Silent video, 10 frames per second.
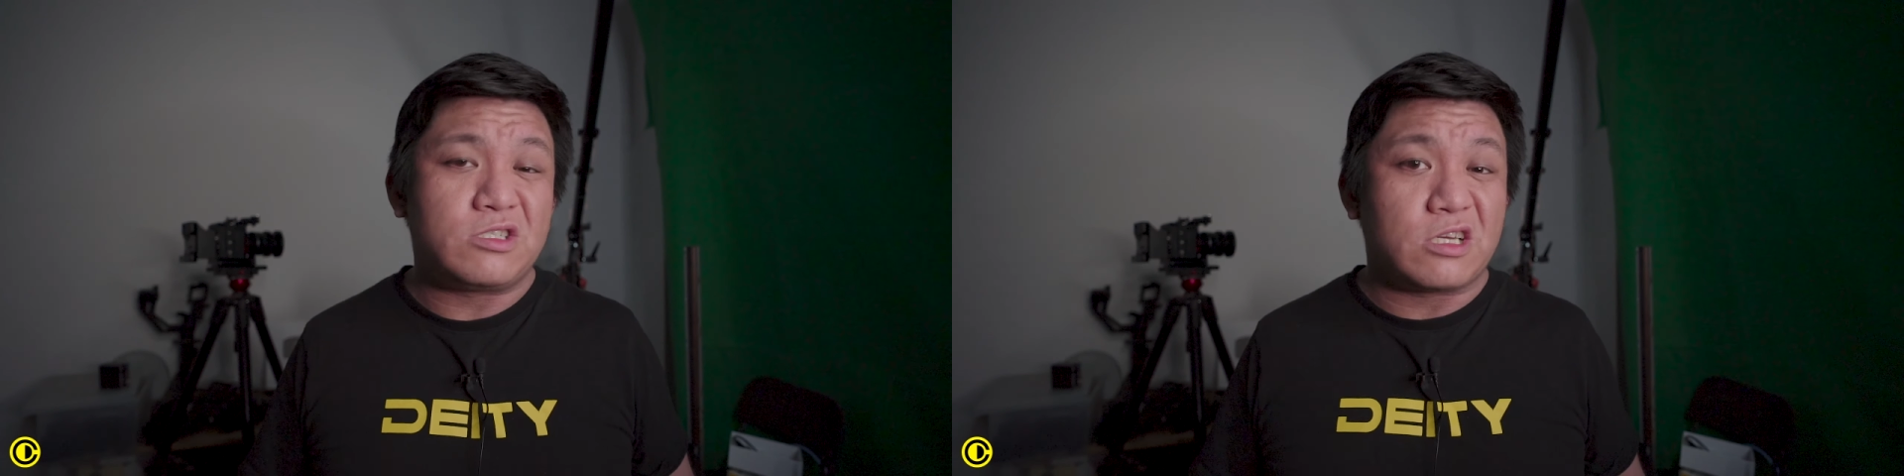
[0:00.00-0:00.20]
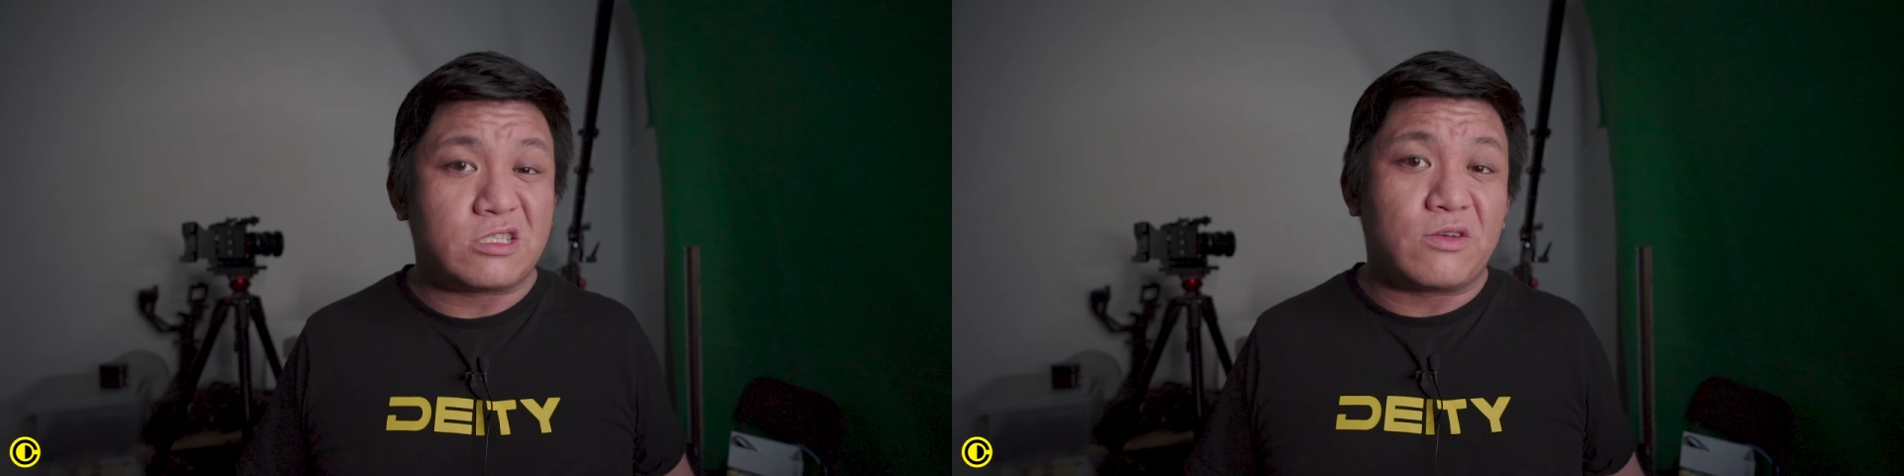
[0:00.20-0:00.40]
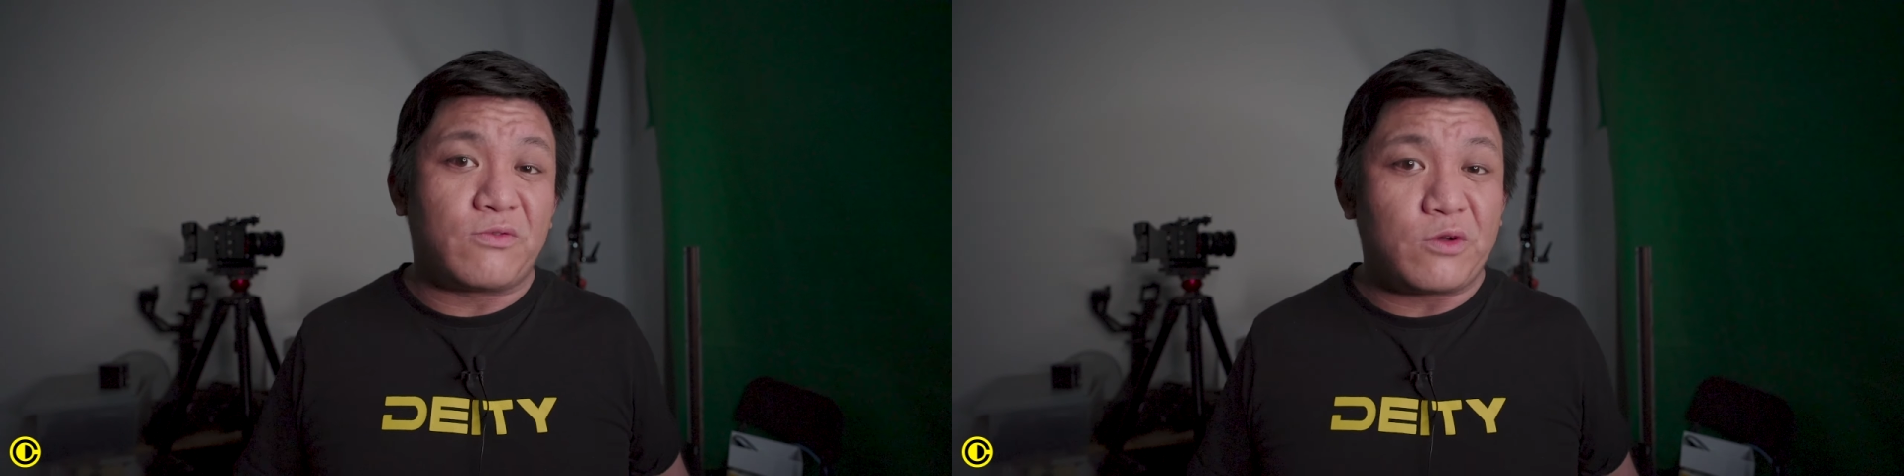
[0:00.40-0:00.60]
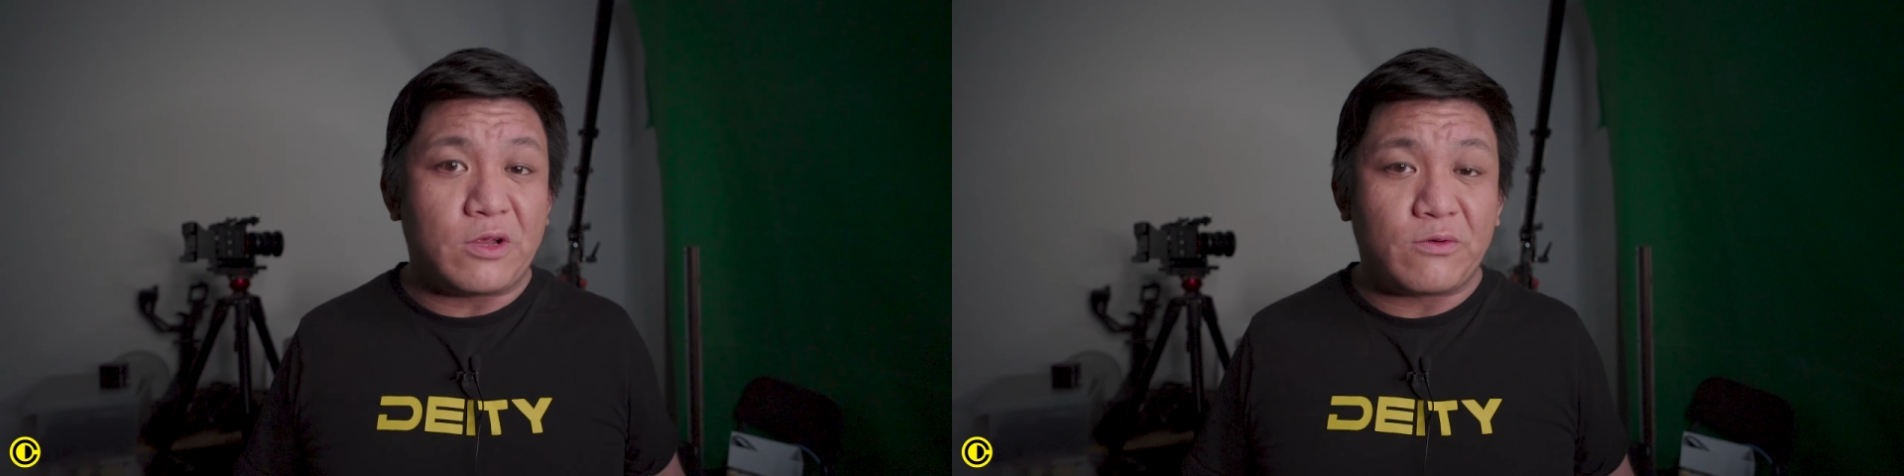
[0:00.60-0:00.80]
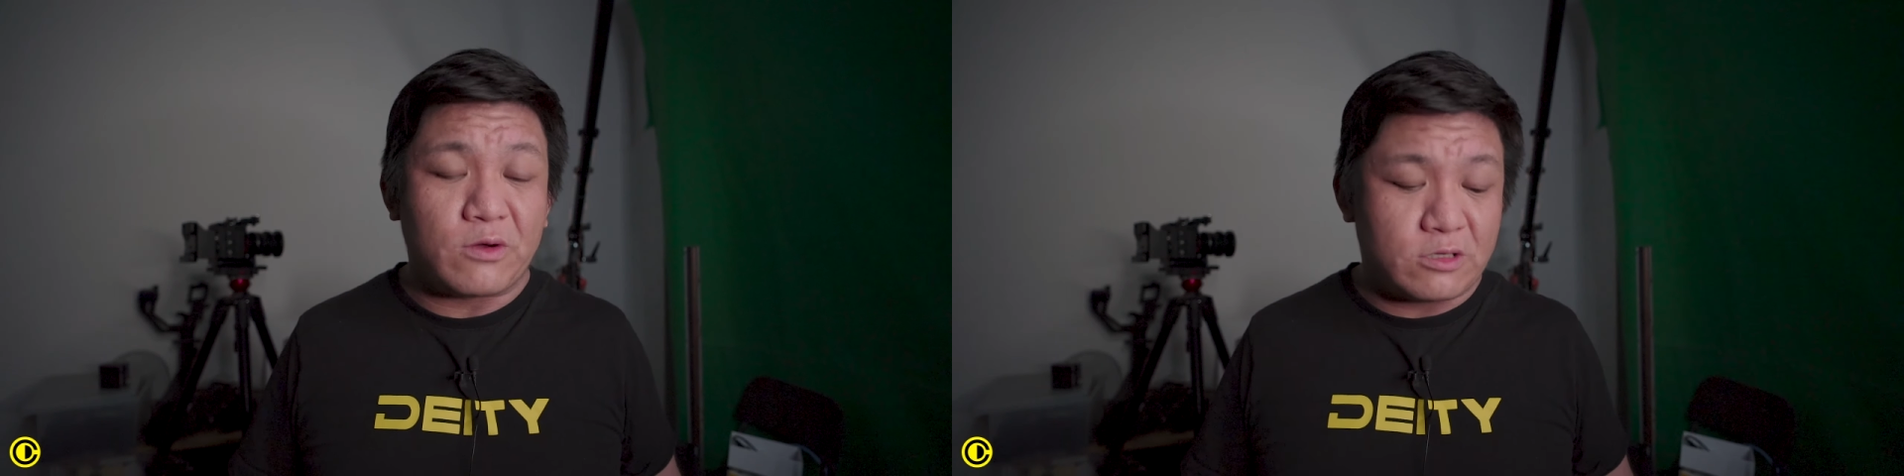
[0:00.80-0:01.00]
just the
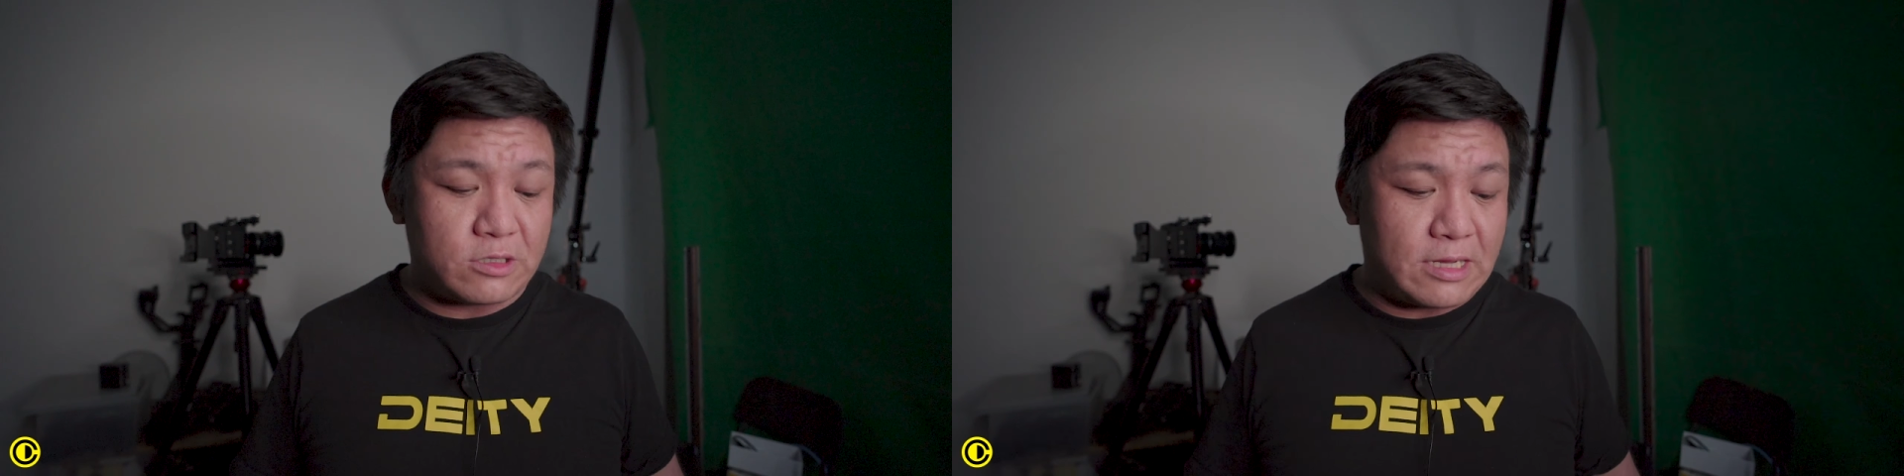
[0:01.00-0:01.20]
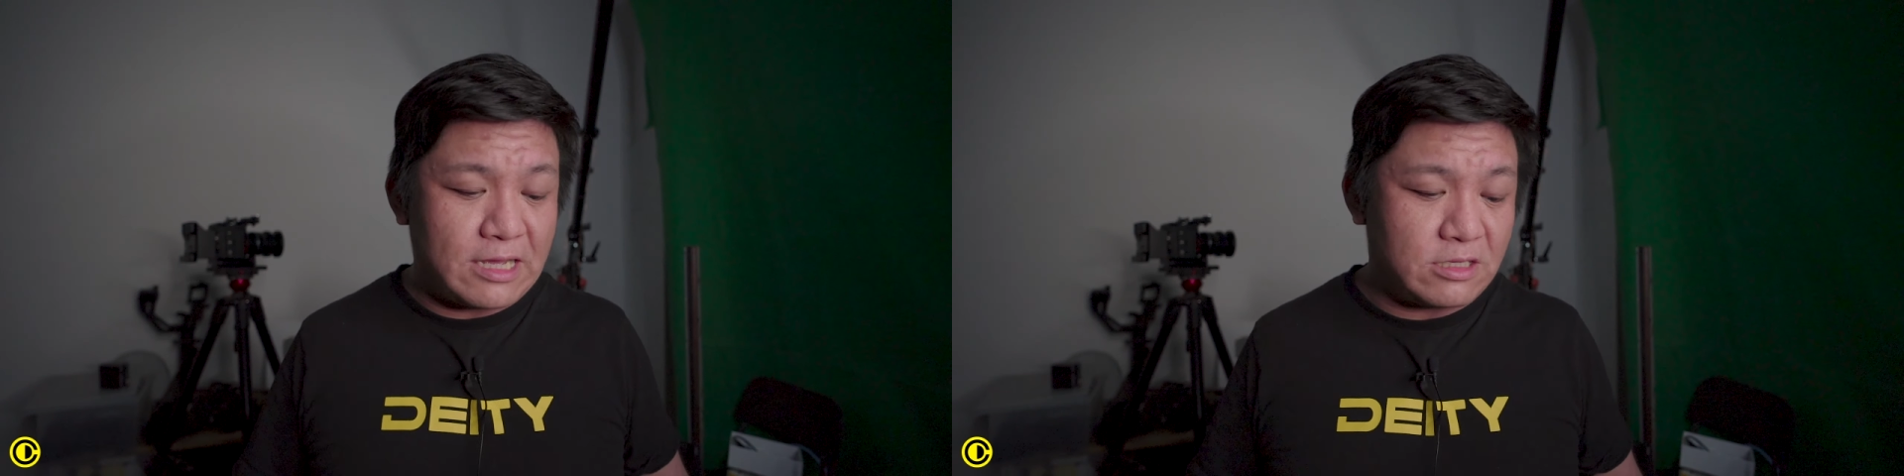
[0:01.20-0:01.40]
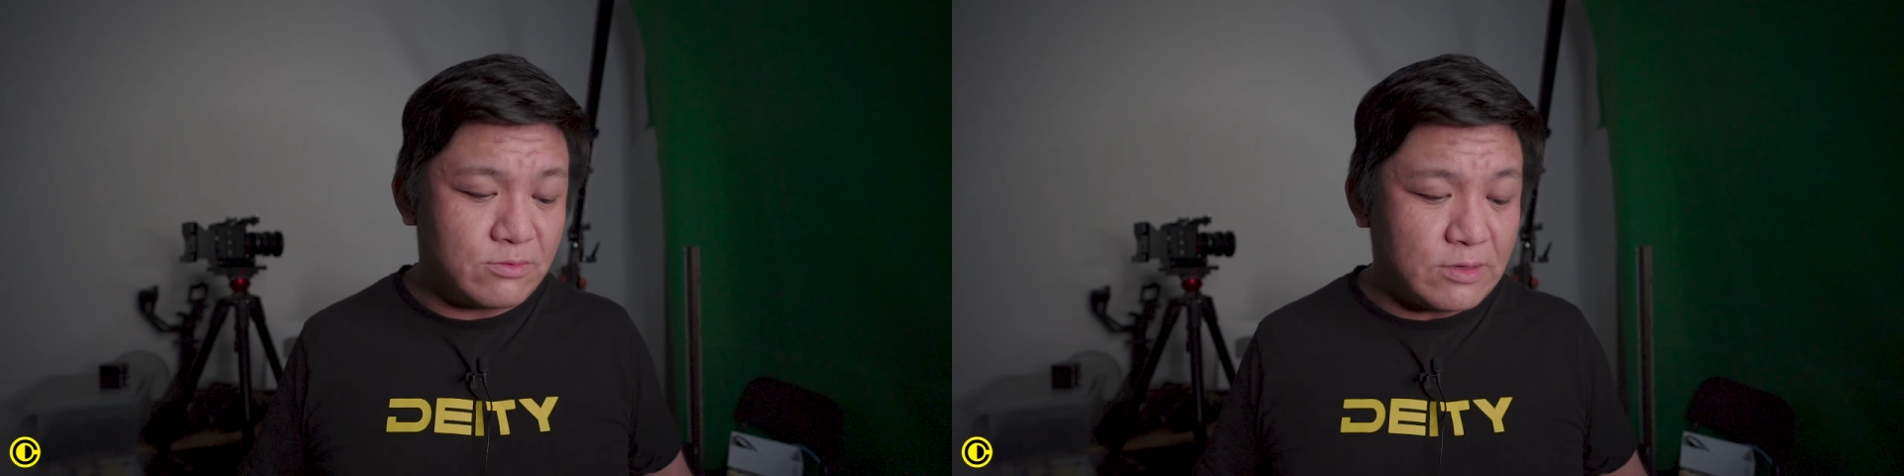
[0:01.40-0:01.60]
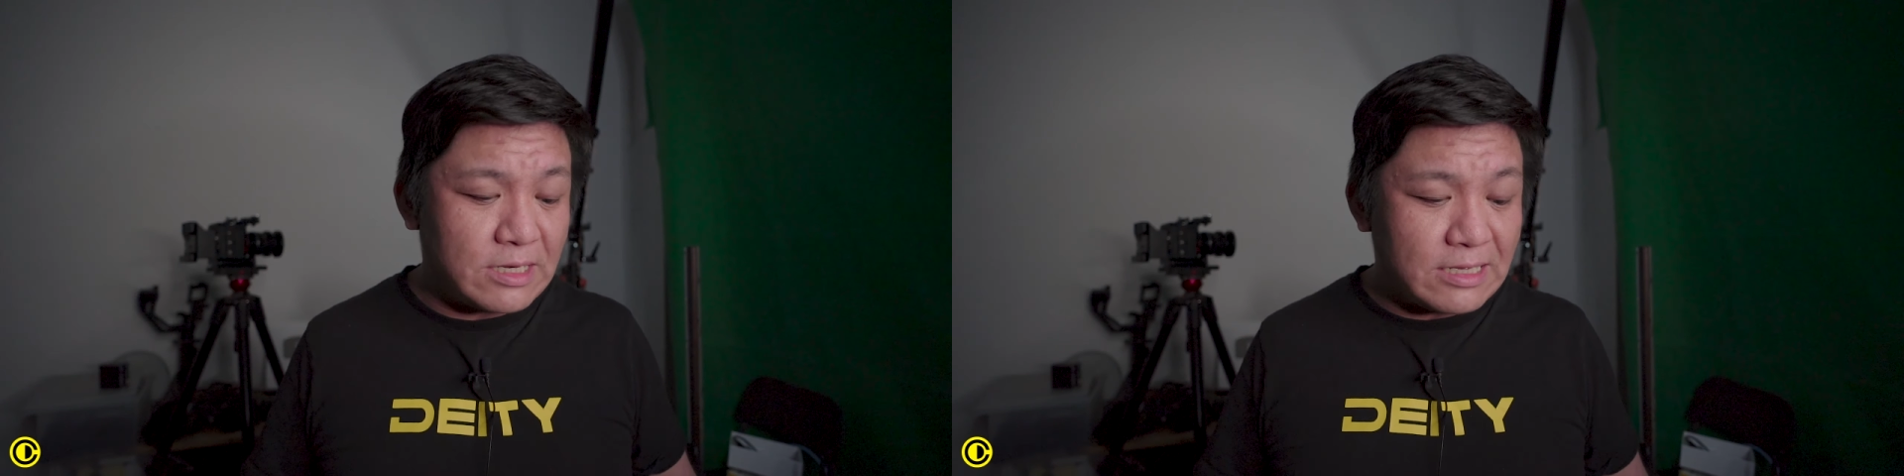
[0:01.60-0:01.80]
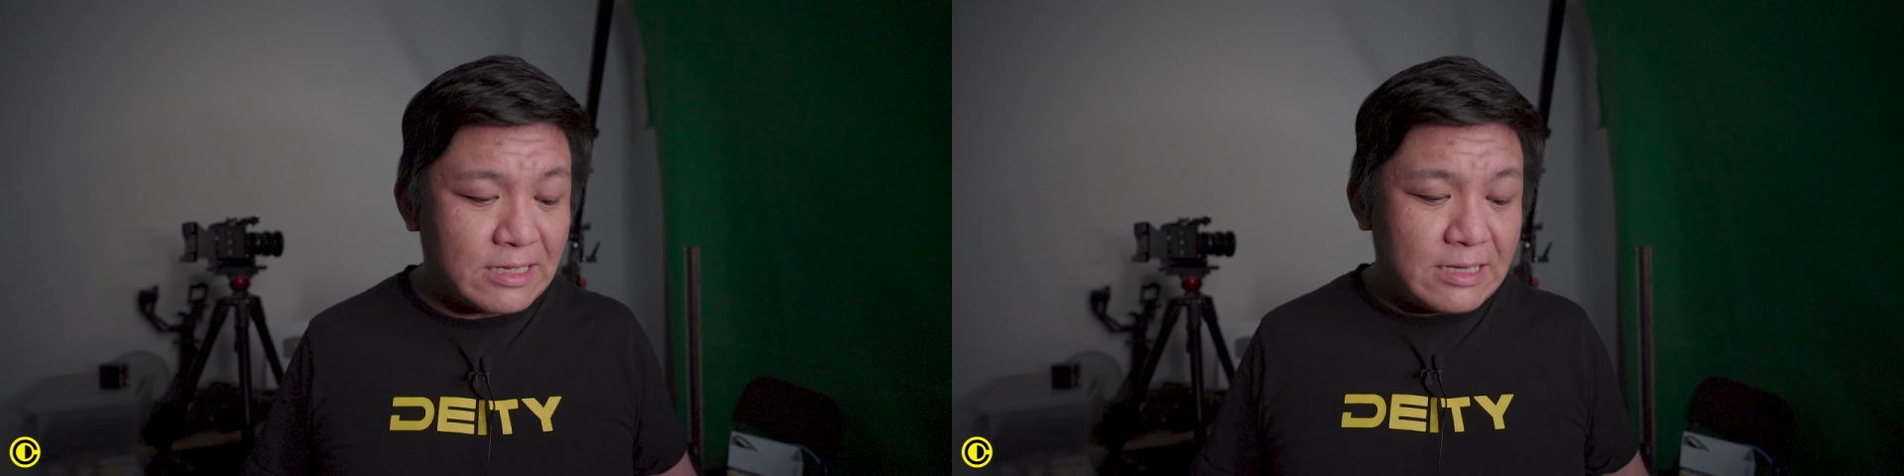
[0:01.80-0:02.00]
free version and
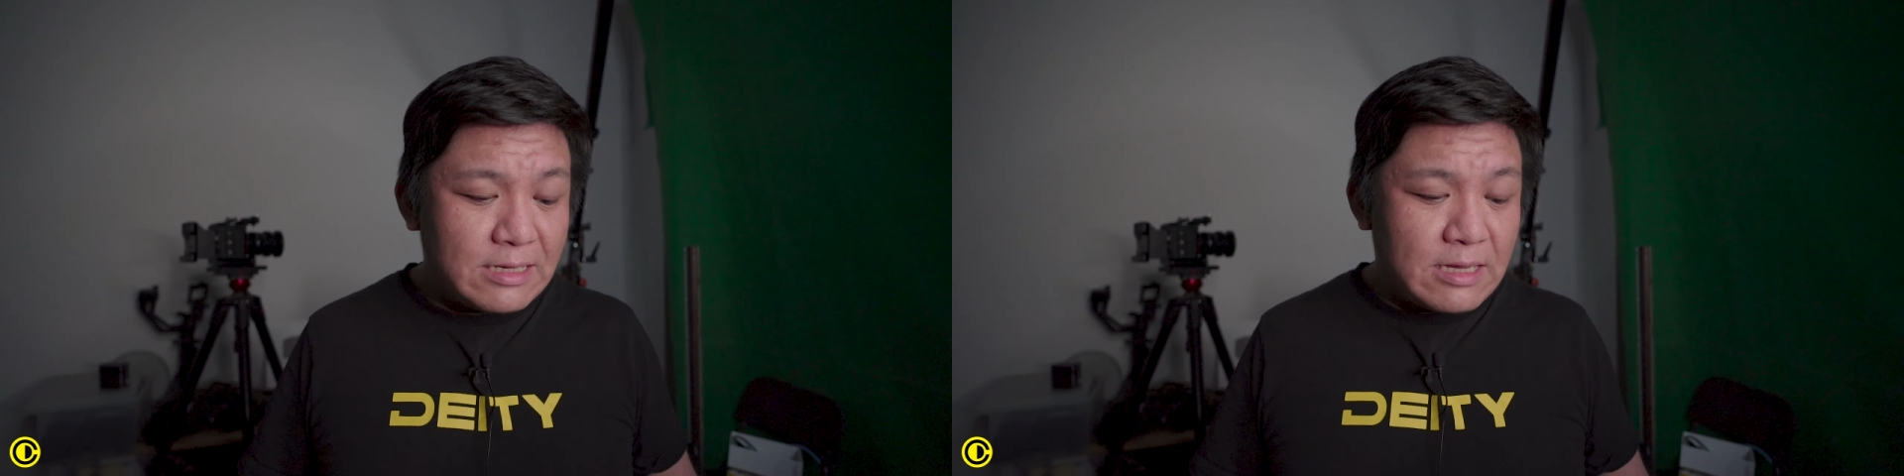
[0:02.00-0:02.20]
really